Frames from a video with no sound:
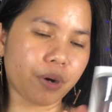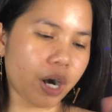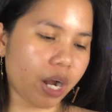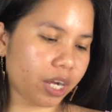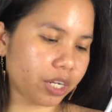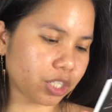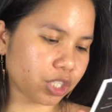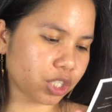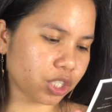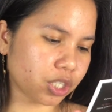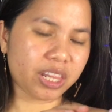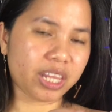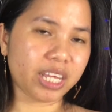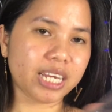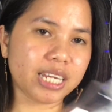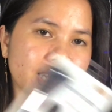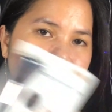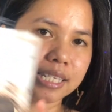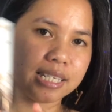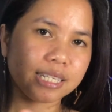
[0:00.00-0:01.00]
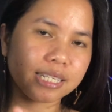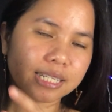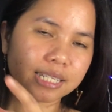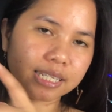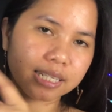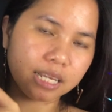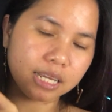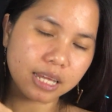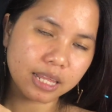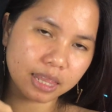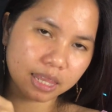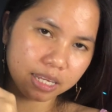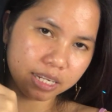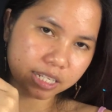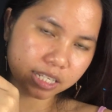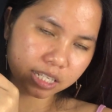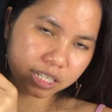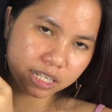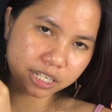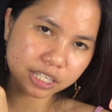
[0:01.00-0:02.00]
brush. This
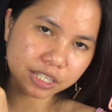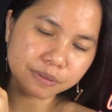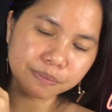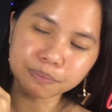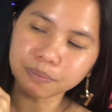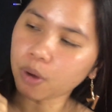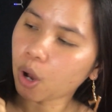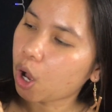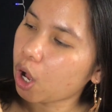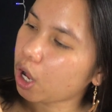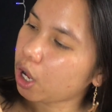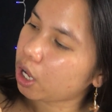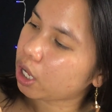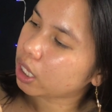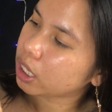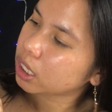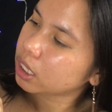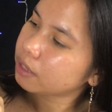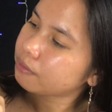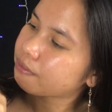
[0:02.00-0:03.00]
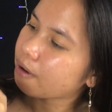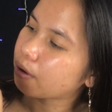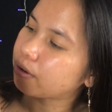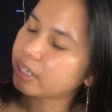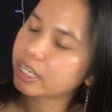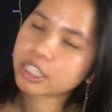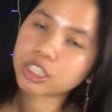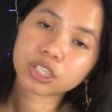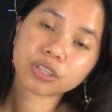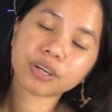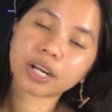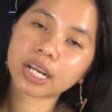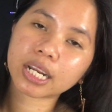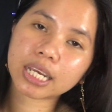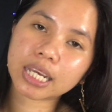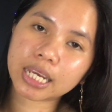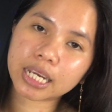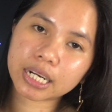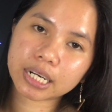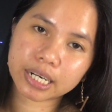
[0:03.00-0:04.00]
small foundation right
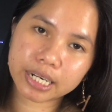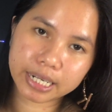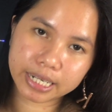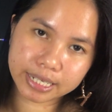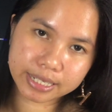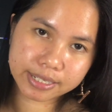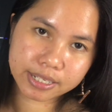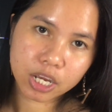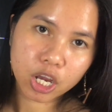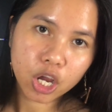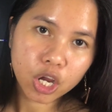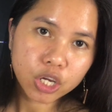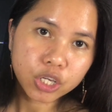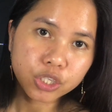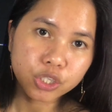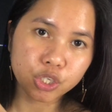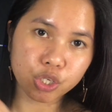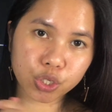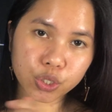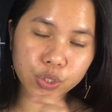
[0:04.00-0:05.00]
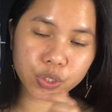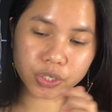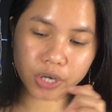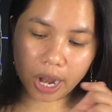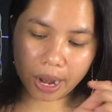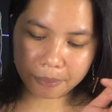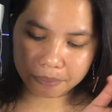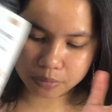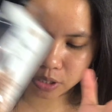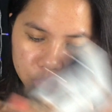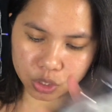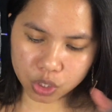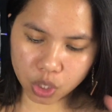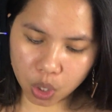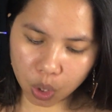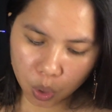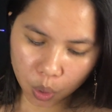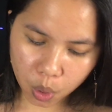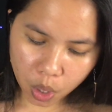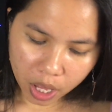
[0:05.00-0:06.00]
here is 2 grams.
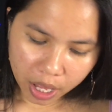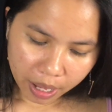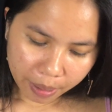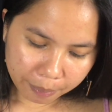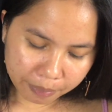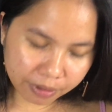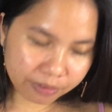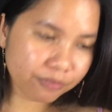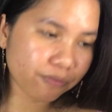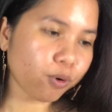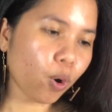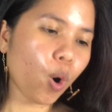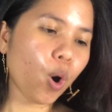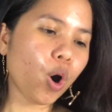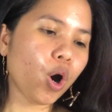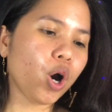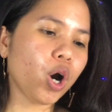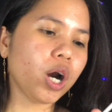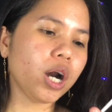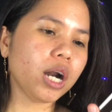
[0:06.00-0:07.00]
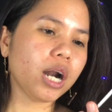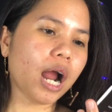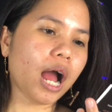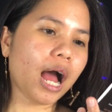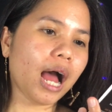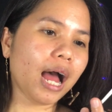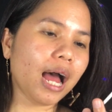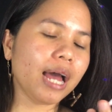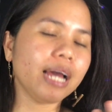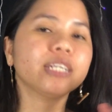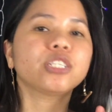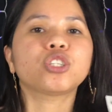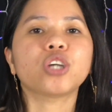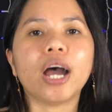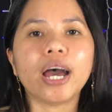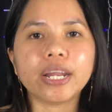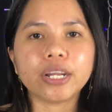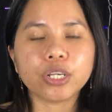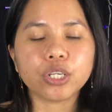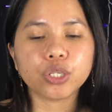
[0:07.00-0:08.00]
So before I
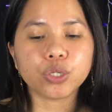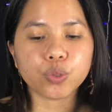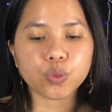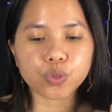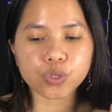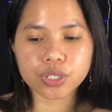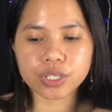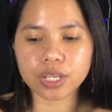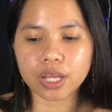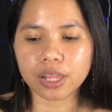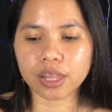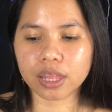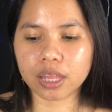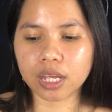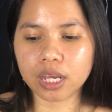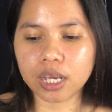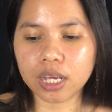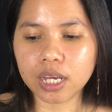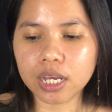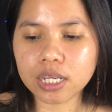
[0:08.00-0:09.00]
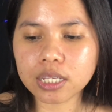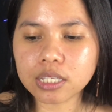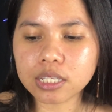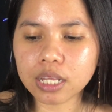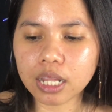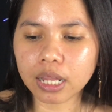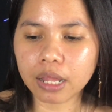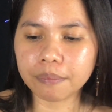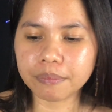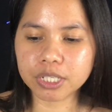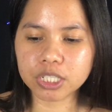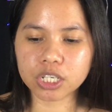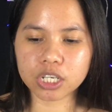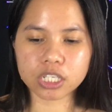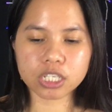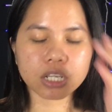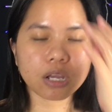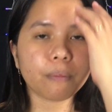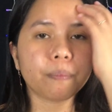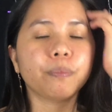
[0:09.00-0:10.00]
try to use this, let me
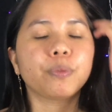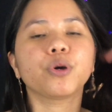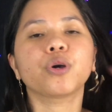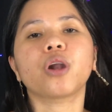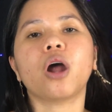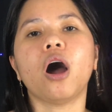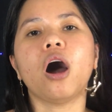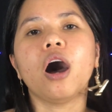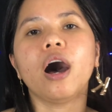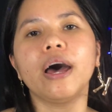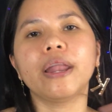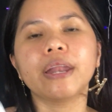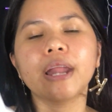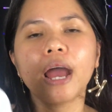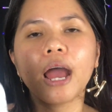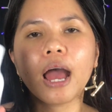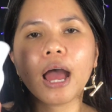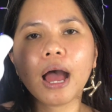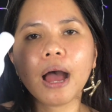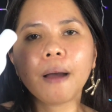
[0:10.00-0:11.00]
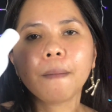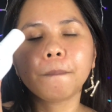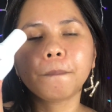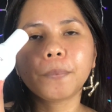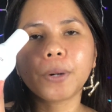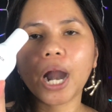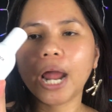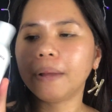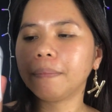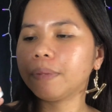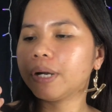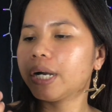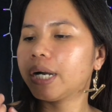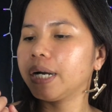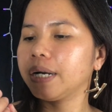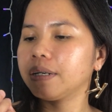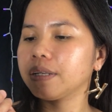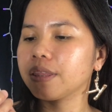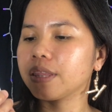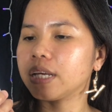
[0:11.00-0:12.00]
just put on
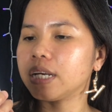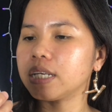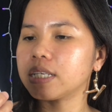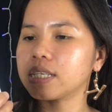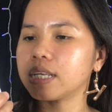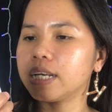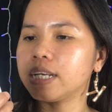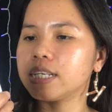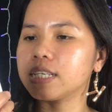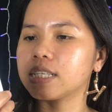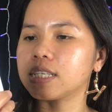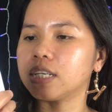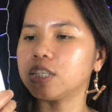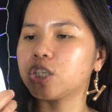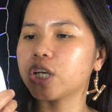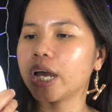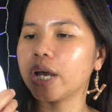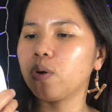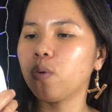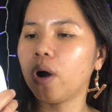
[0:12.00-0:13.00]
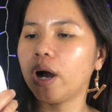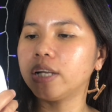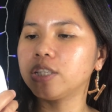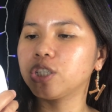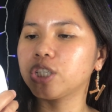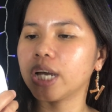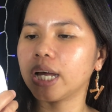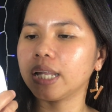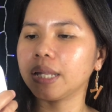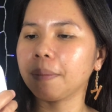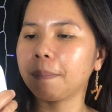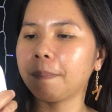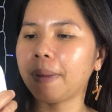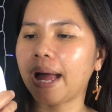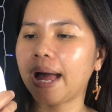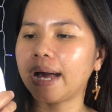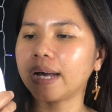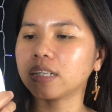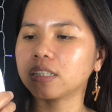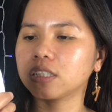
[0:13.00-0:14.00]
primer. This is the J1 Jelly
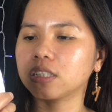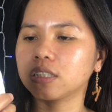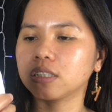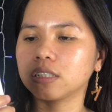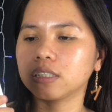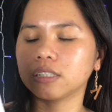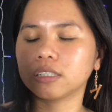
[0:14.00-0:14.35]
Pack